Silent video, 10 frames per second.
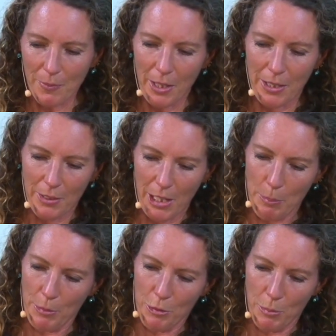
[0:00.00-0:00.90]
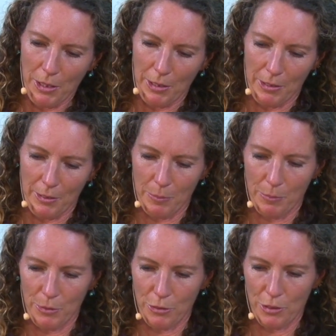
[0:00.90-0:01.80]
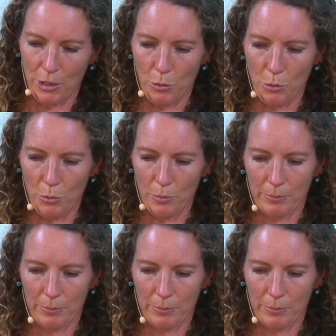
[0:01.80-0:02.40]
And there happened to be a steel